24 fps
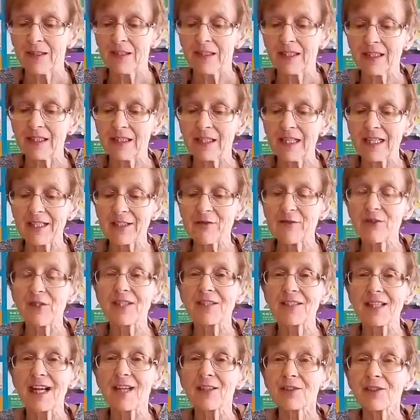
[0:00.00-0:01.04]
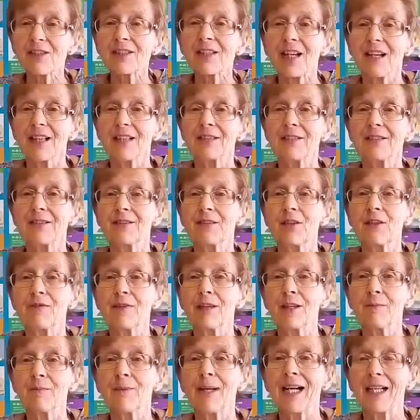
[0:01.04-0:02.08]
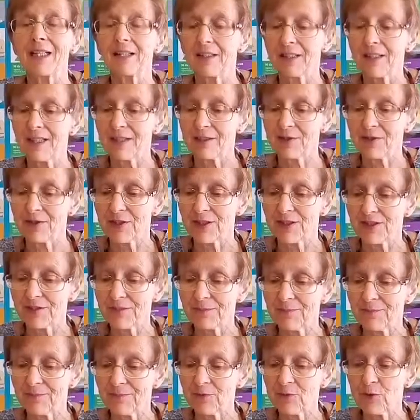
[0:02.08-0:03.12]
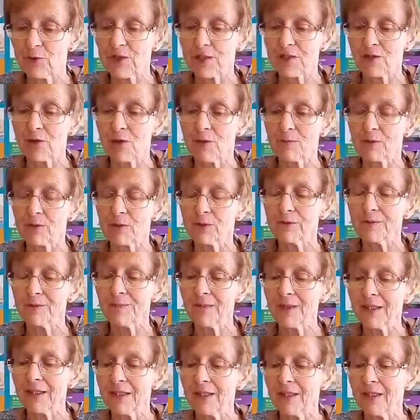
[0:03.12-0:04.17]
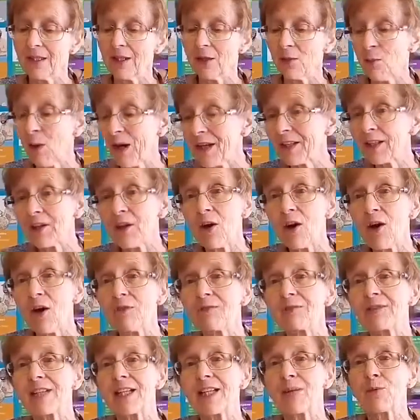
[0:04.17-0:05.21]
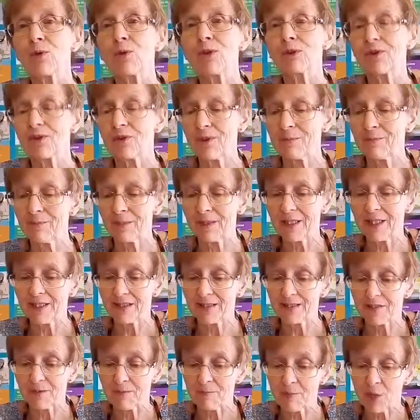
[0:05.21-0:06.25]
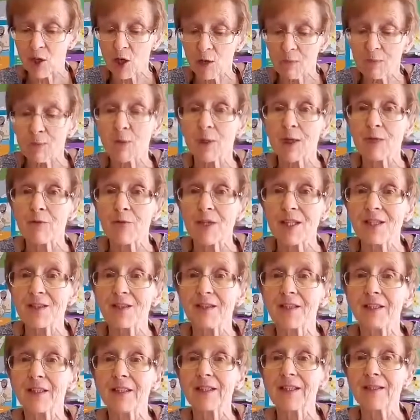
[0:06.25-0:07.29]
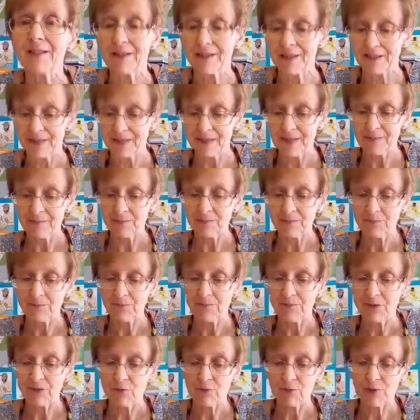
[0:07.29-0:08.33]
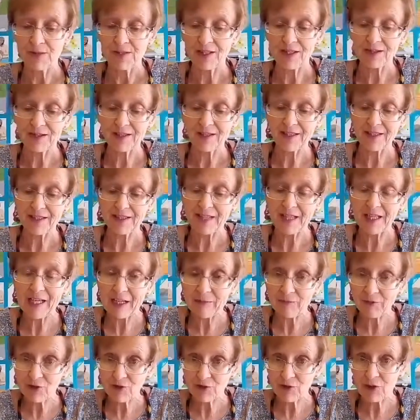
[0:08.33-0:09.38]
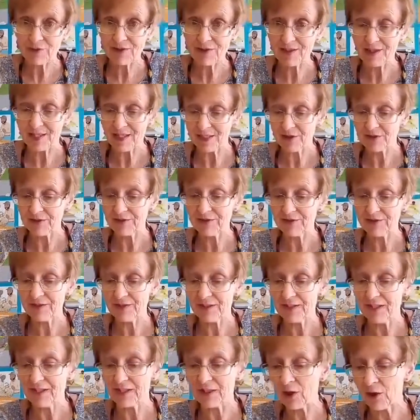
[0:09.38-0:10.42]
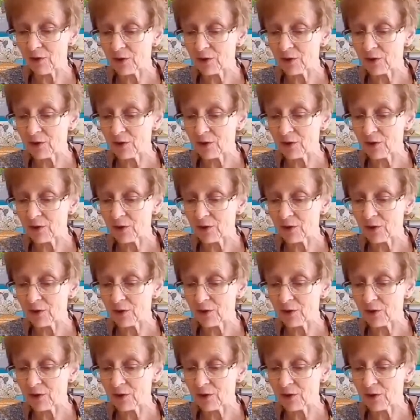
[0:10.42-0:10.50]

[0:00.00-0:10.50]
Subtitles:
in countries outside of our pilot countries. For example, a 1.5-day workshop in Zimbabwe recently resulted in 11 translations in